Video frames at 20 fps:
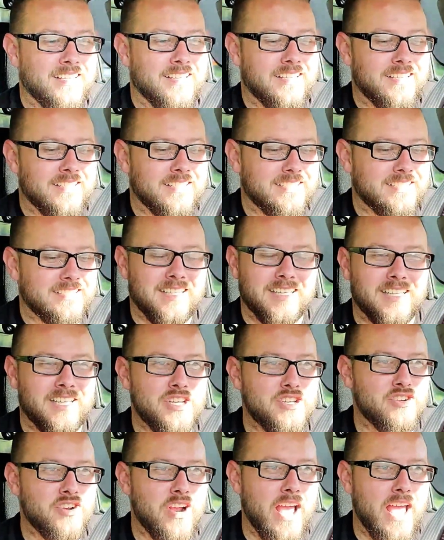Still
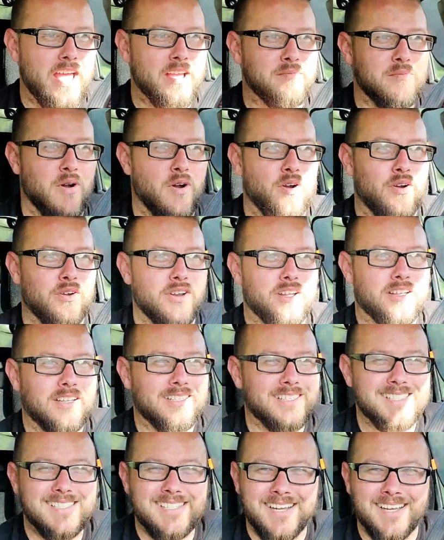in drag mode,
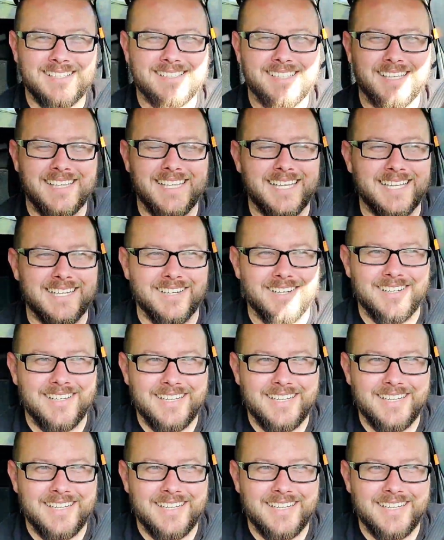just a little.